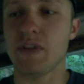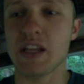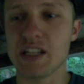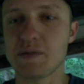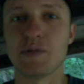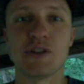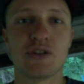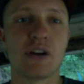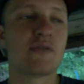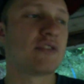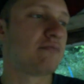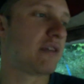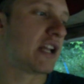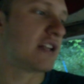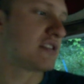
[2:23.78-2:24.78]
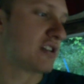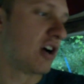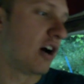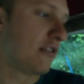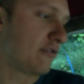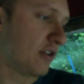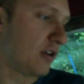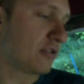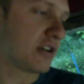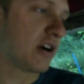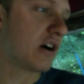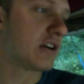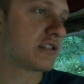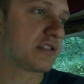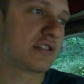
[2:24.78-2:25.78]
and it's been driven, and it's an off-road
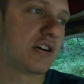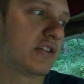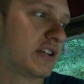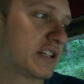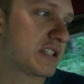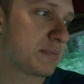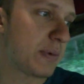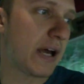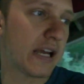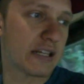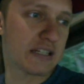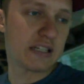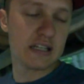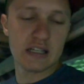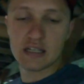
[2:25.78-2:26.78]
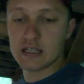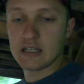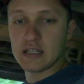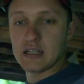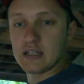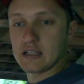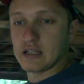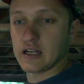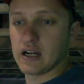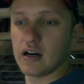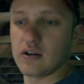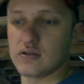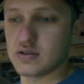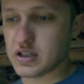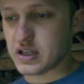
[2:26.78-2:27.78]
car, so don't expect, you
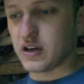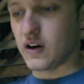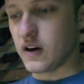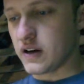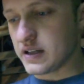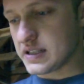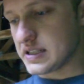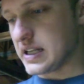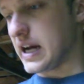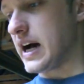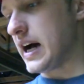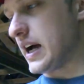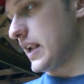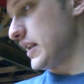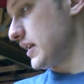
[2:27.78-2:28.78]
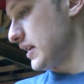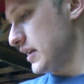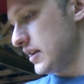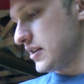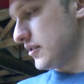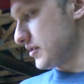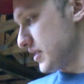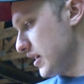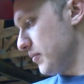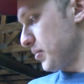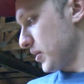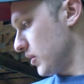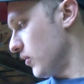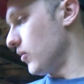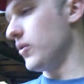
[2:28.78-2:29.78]
know, the car is not your
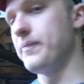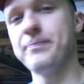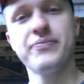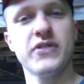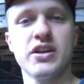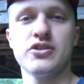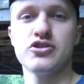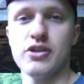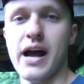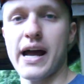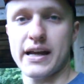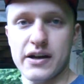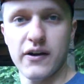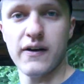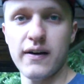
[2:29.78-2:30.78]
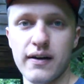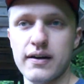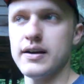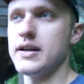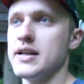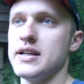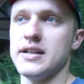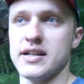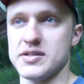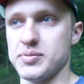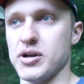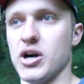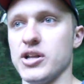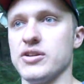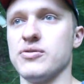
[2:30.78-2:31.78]
typical track car that's
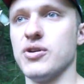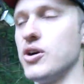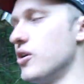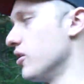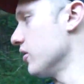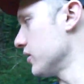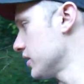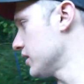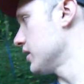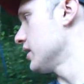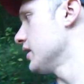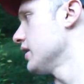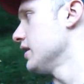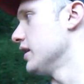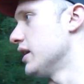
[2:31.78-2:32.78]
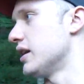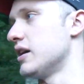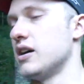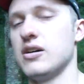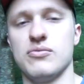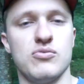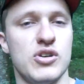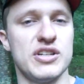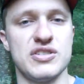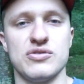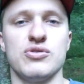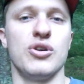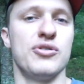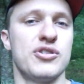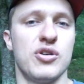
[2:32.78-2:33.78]
been on the road,
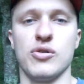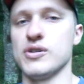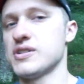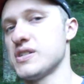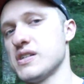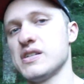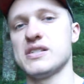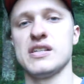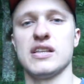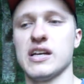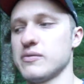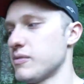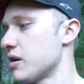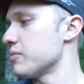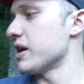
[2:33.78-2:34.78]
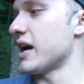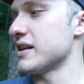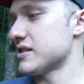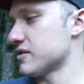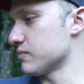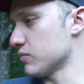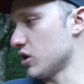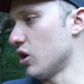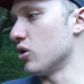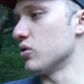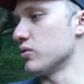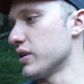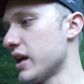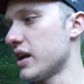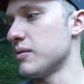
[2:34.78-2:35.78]
racing road courses, and like maybe has some
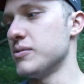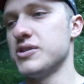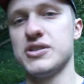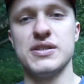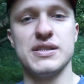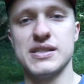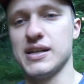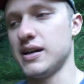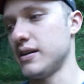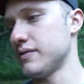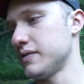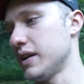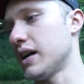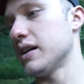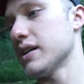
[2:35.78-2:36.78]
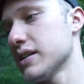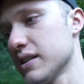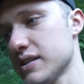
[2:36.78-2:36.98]
cone damage and stuff. No, like